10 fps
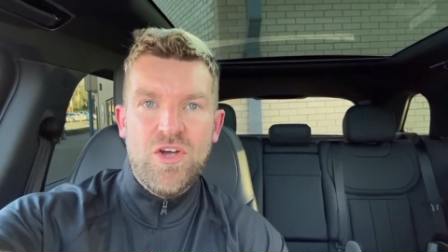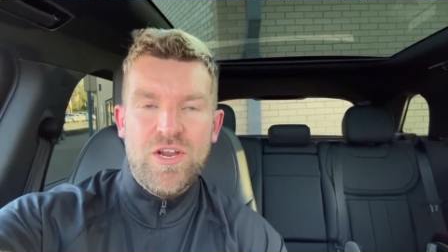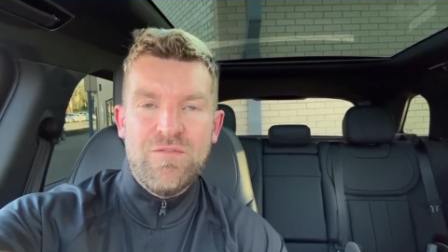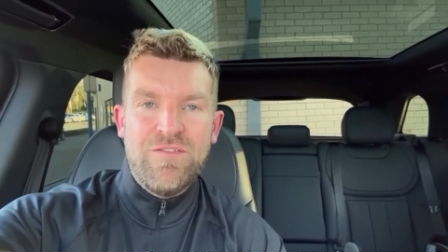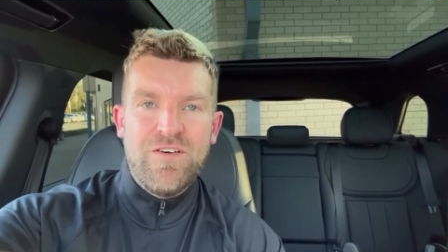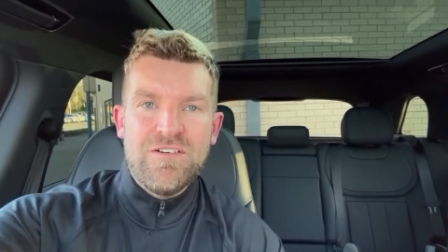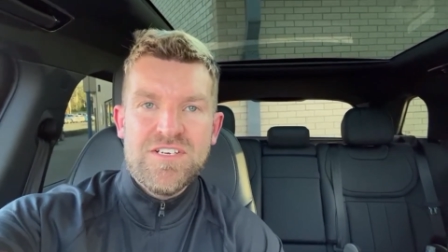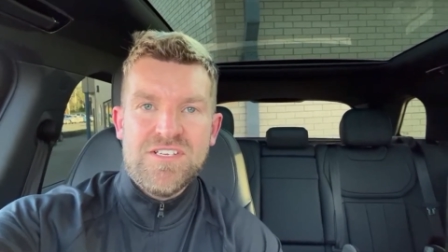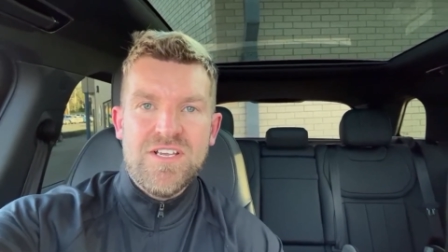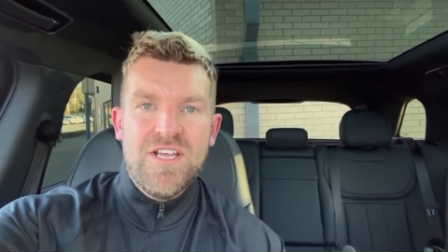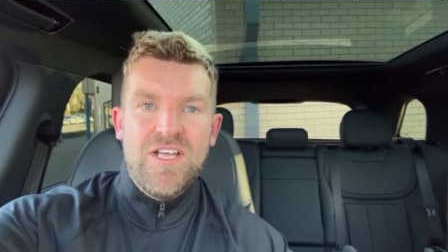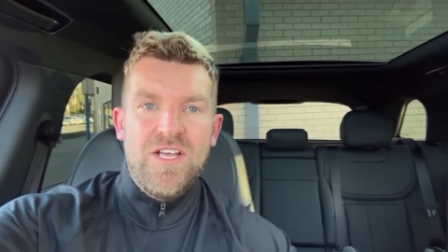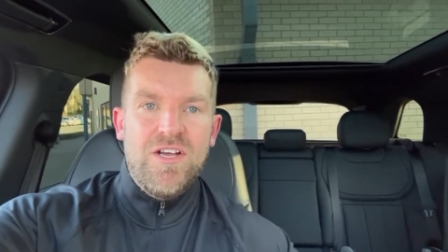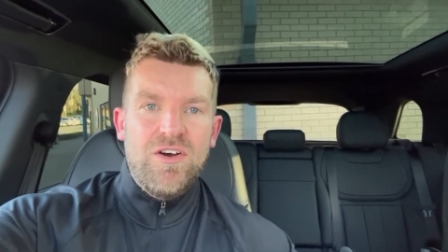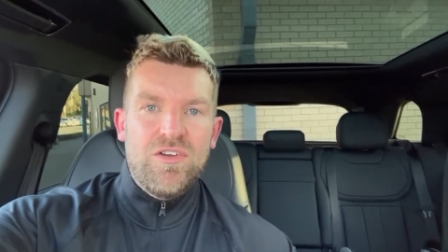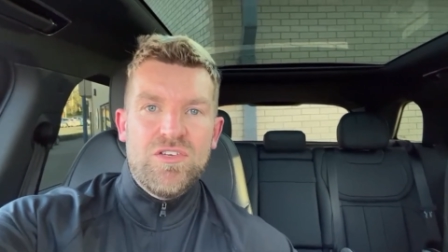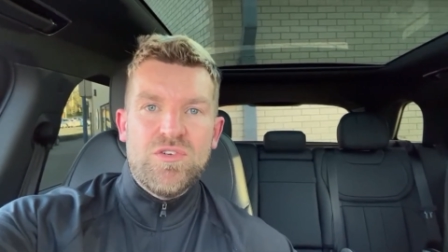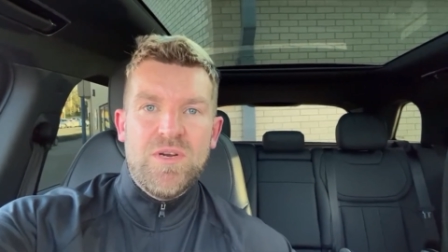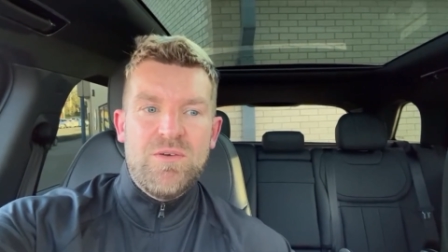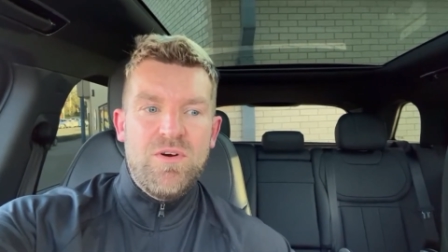Nottingham Forest under
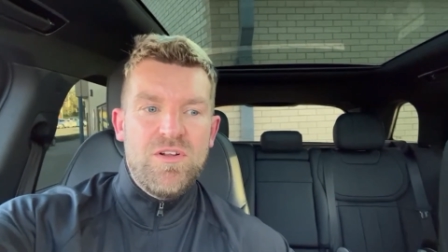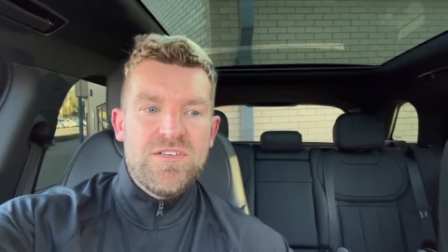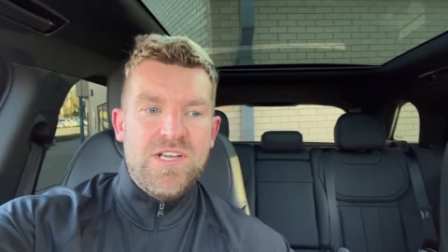21s.